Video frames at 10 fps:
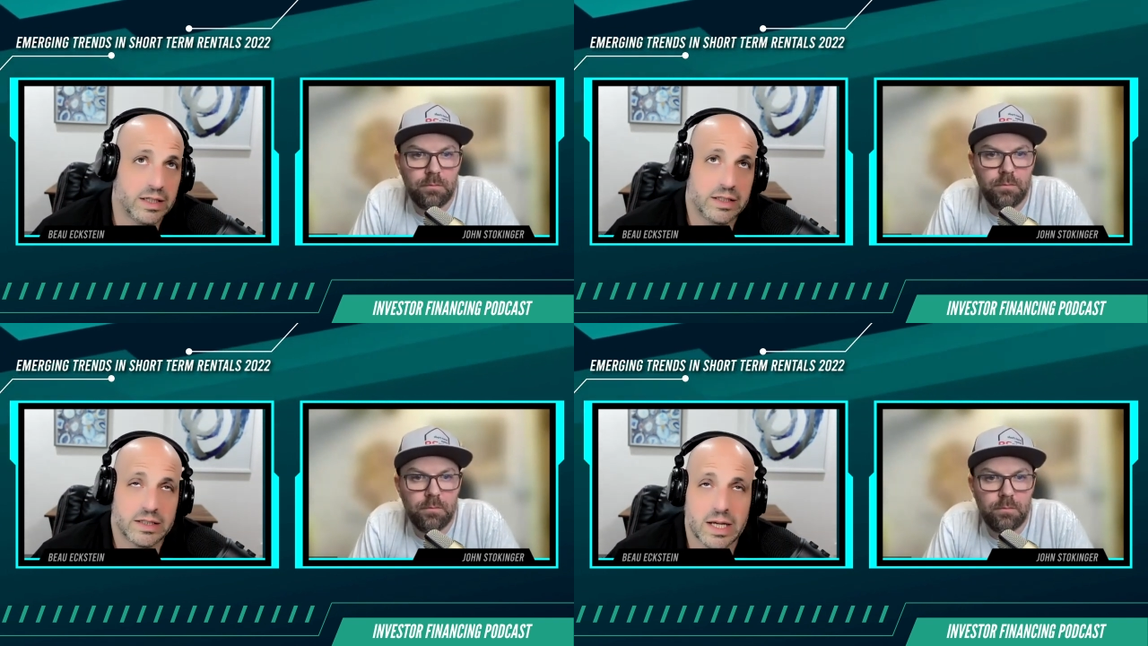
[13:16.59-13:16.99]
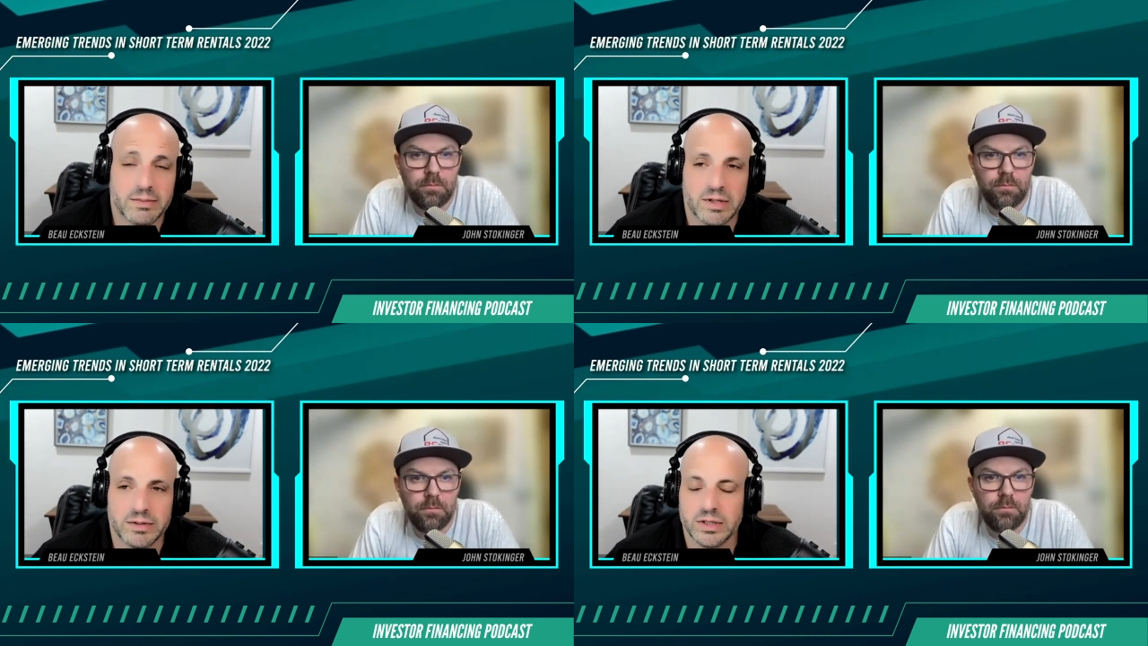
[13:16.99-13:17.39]
Speaker 1: at the time
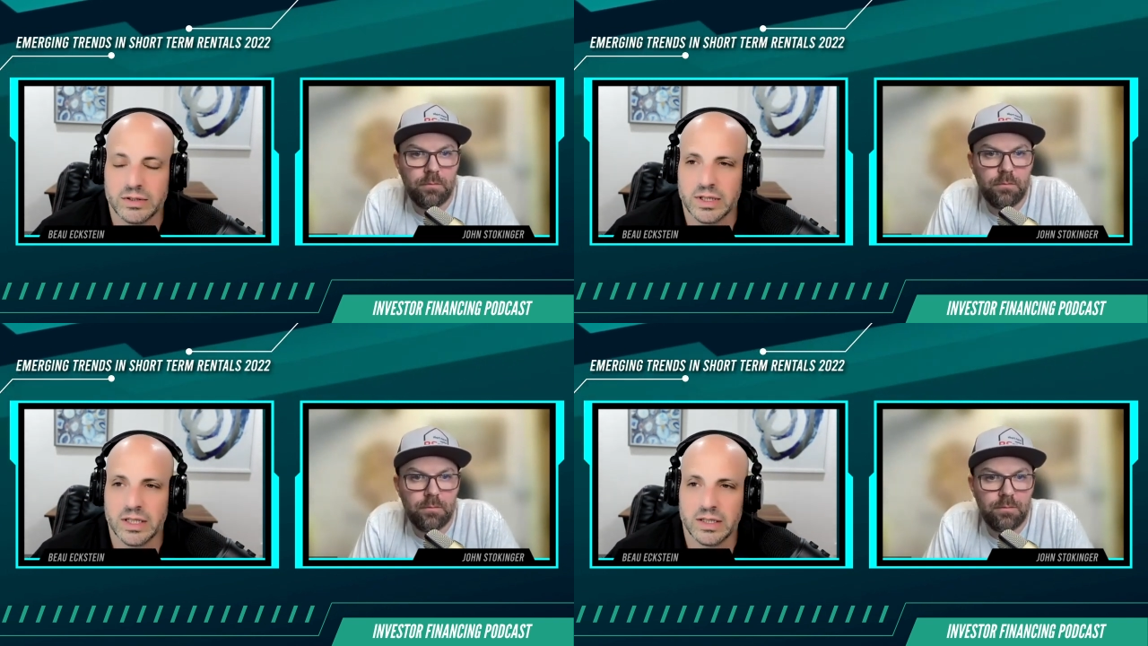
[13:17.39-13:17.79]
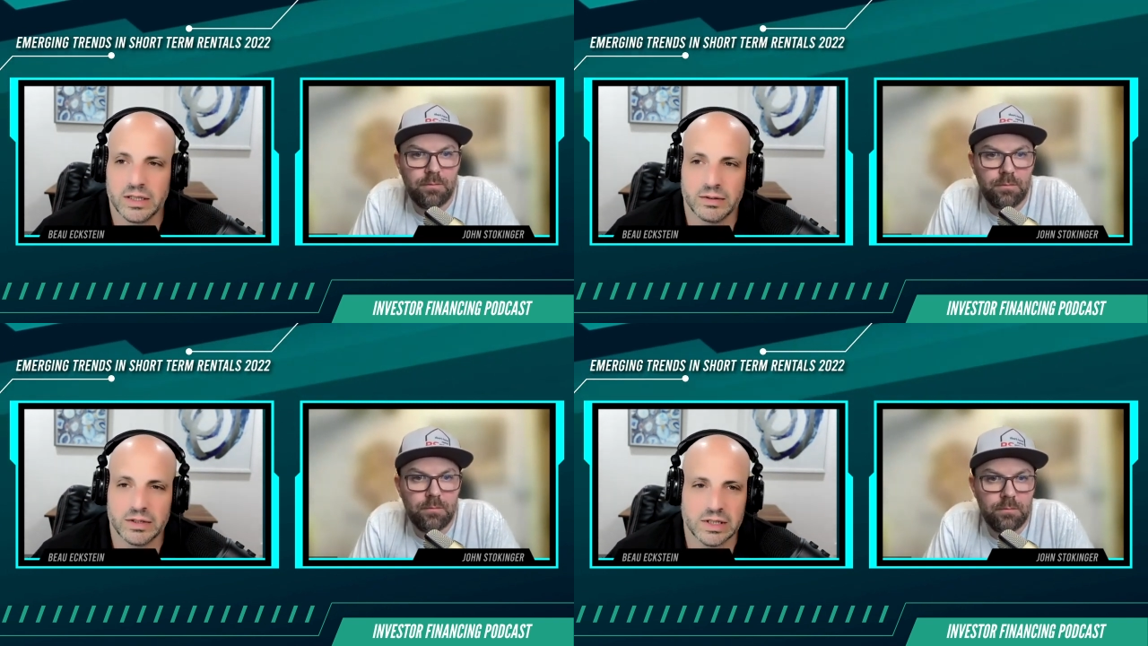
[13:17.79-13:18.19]
I was using it,
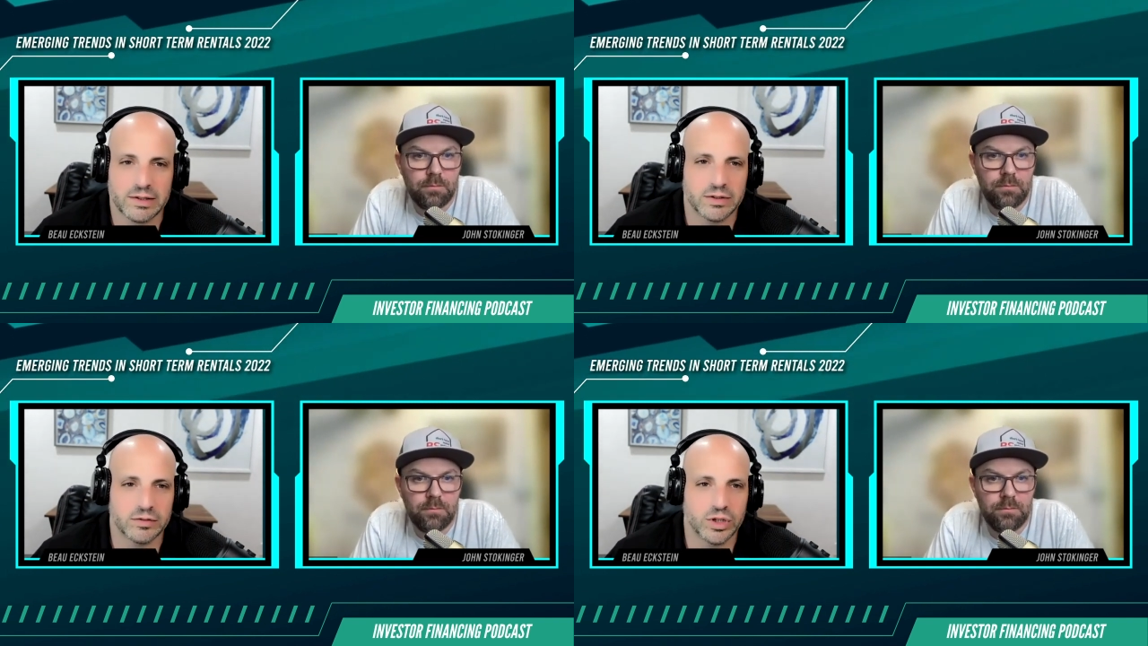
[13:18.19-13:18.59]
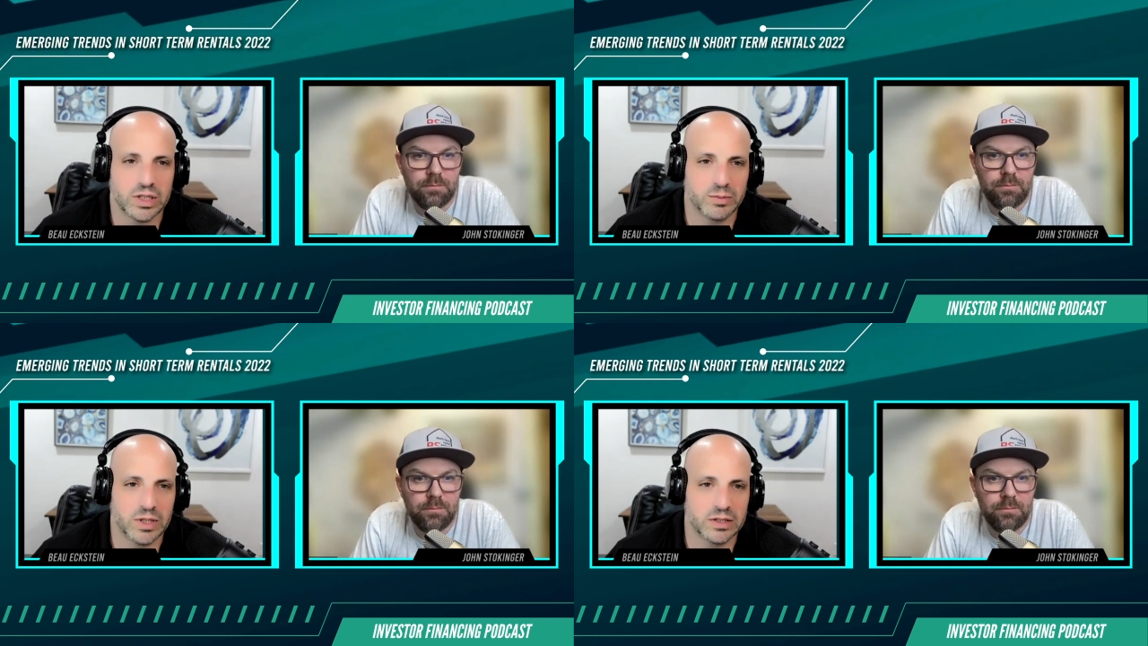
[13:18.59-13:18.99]
there was a level of
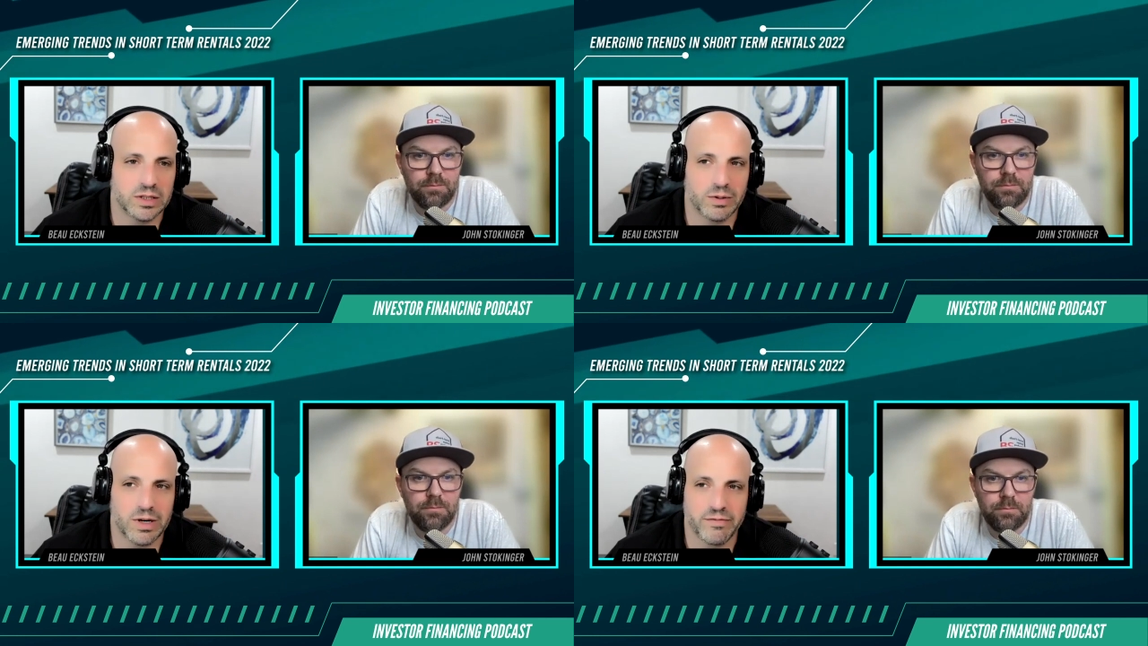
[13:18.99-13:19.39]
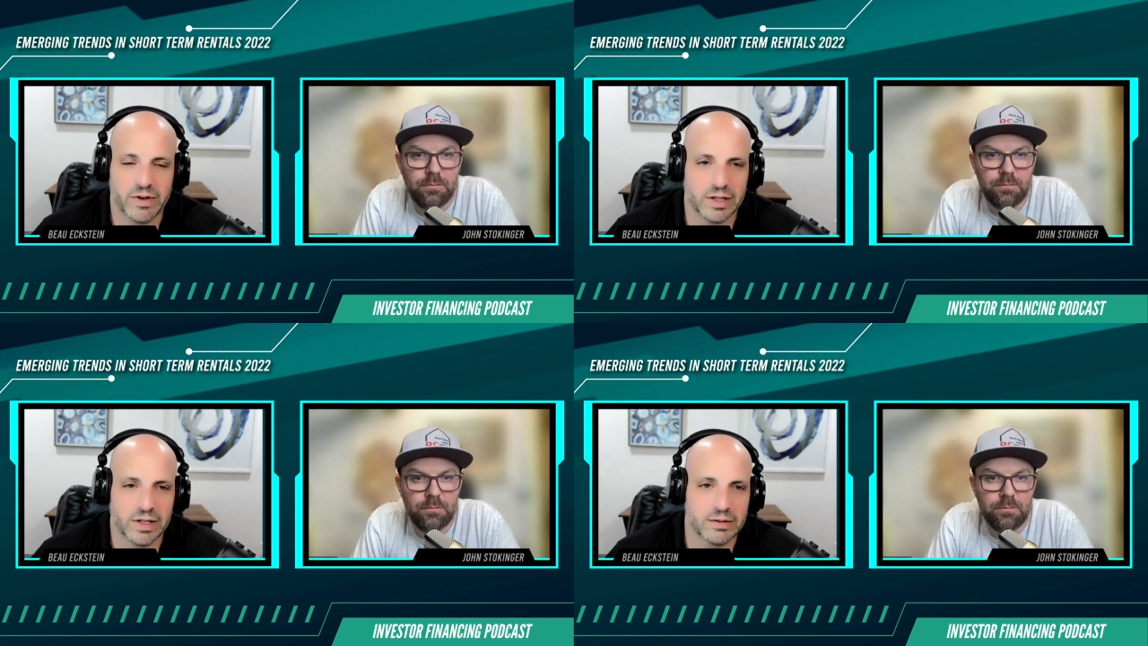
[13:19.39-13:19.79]
transparency where I
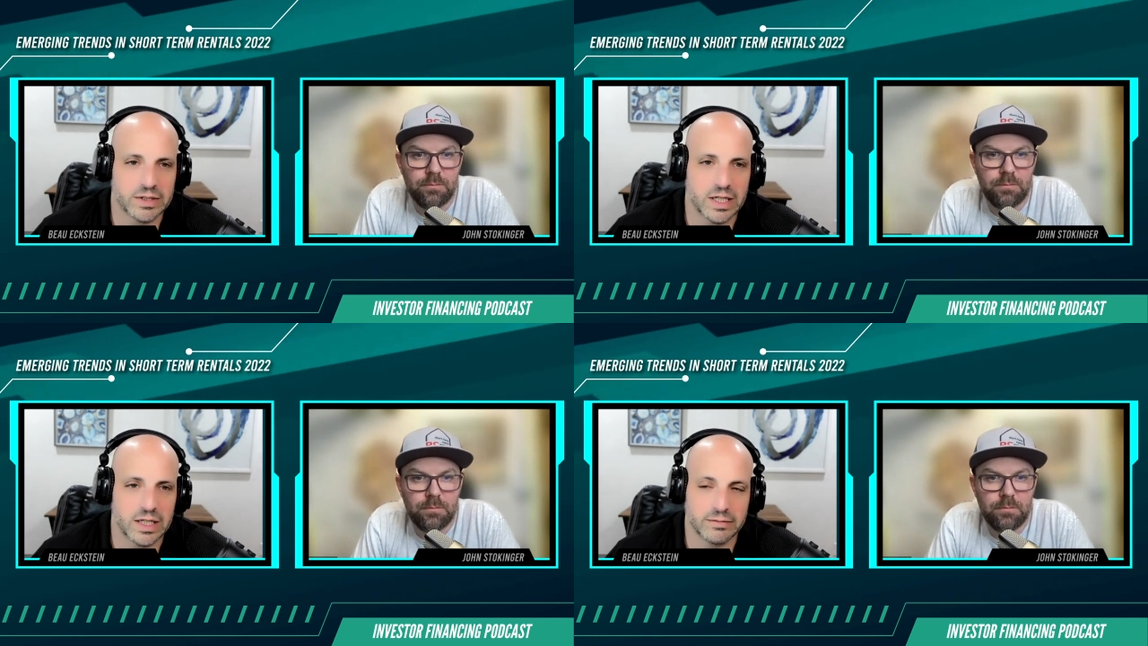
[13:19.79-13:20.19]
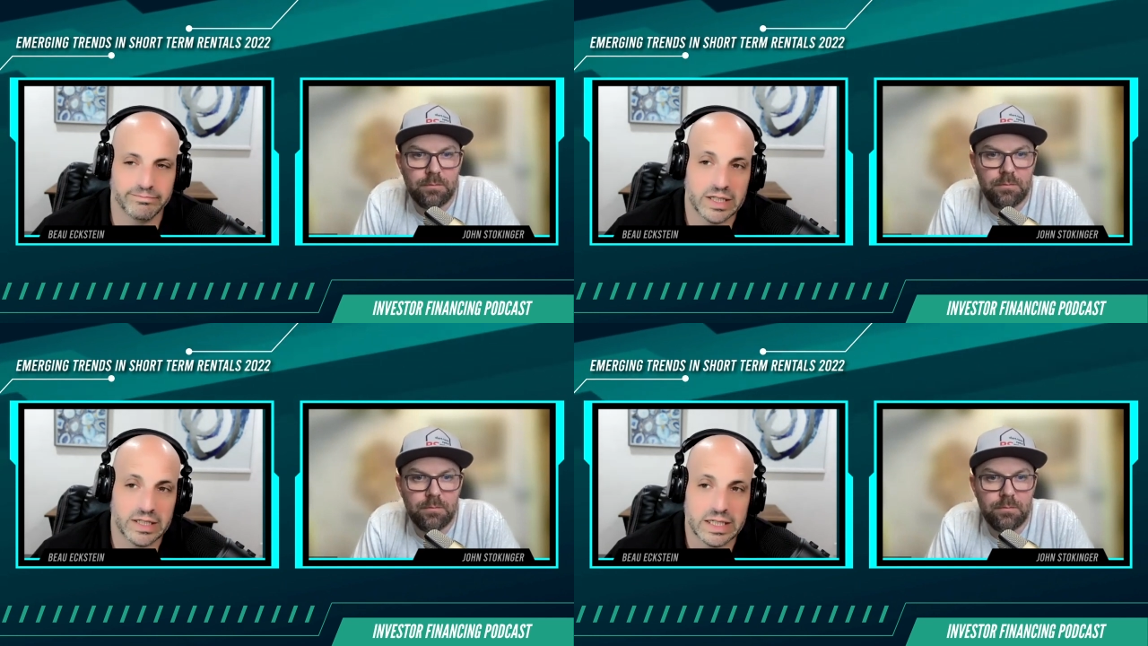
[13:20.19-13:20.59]
felt like I was getting
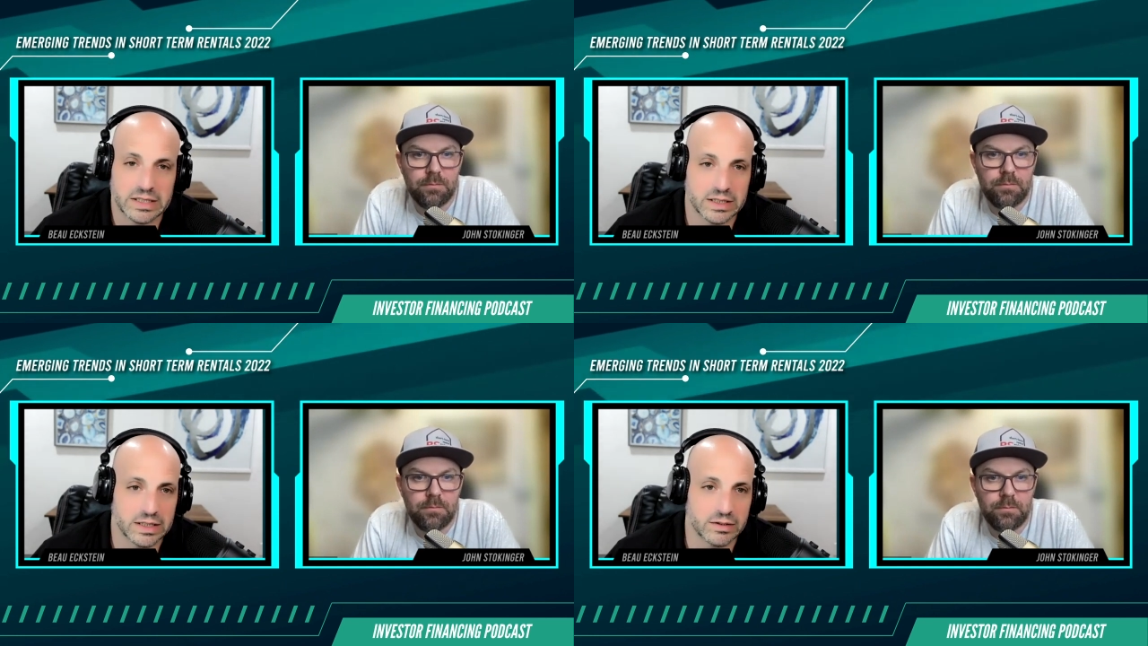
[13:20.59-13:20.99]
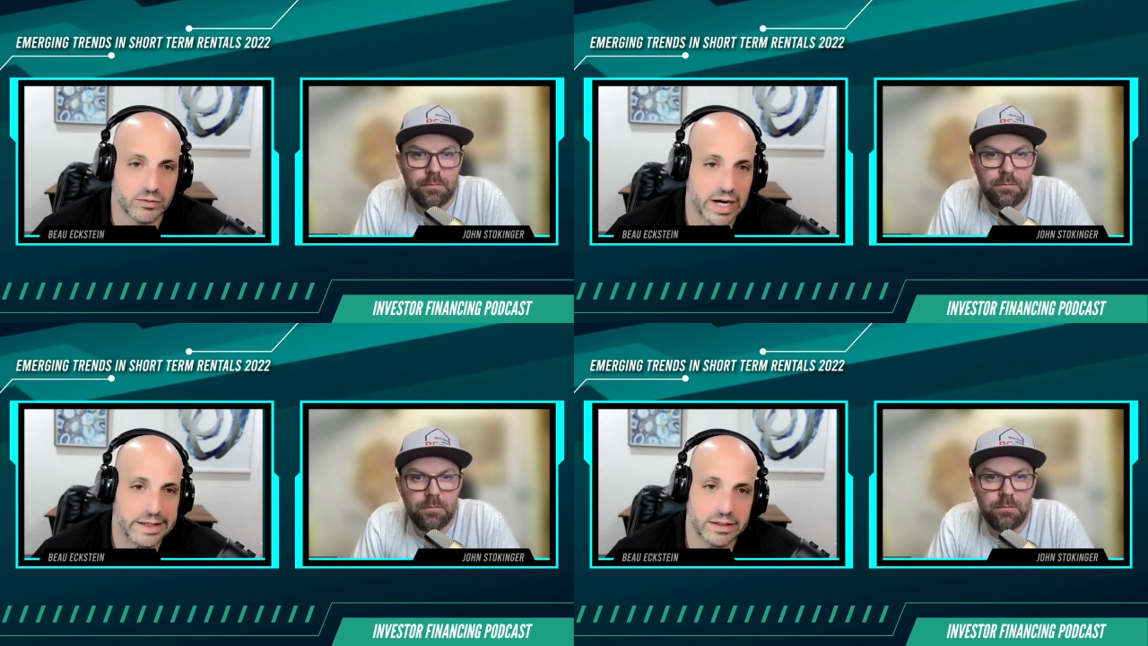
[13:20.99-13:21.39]
a decent
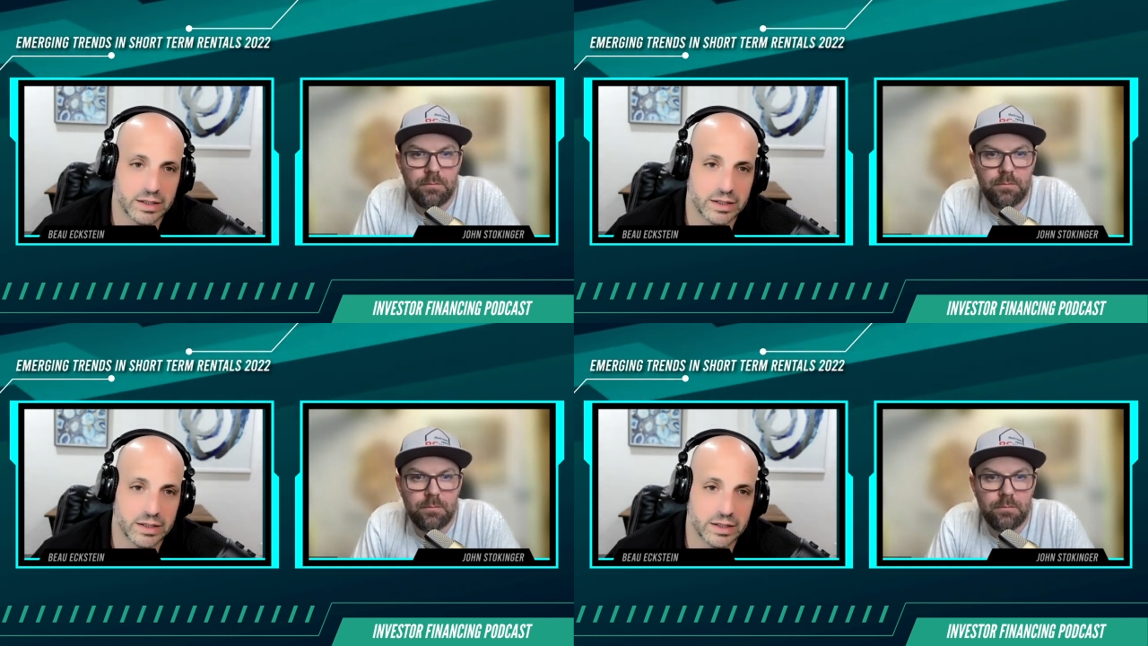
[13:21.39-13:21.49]
rate